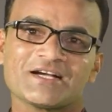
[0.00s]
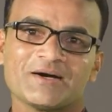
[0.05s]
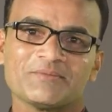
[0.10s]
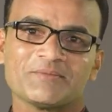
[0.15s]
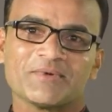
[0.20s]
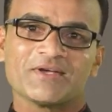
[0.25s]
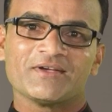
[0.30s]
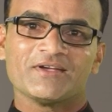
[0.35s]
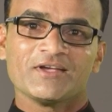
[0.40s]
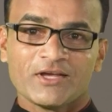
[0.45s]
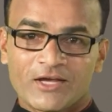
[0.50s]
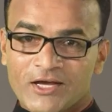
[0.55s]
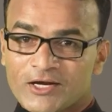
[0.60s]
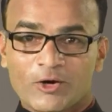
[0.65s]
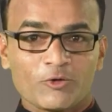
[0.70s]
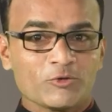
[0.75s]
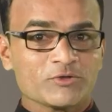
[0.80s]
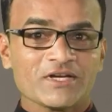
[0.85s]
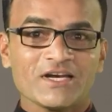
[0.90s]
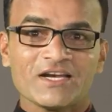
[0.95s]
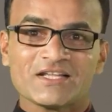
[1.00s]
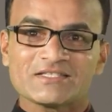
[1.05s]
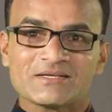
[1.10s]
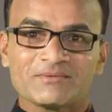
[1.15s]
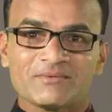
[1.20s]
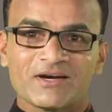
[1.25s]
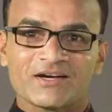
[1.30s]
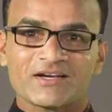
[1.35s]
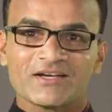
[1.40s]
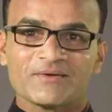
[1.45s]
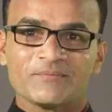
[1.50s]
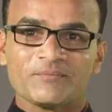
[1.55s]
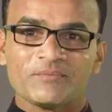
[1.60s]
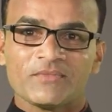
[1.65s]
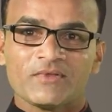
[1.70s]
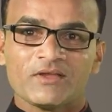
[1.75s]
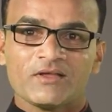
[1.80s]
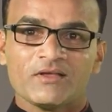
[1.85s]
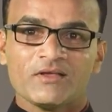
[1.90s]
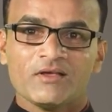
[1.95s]
And teaching is part of skill
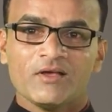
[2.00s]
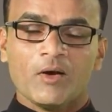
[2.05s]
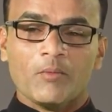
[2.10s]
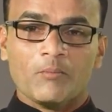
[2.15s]
set.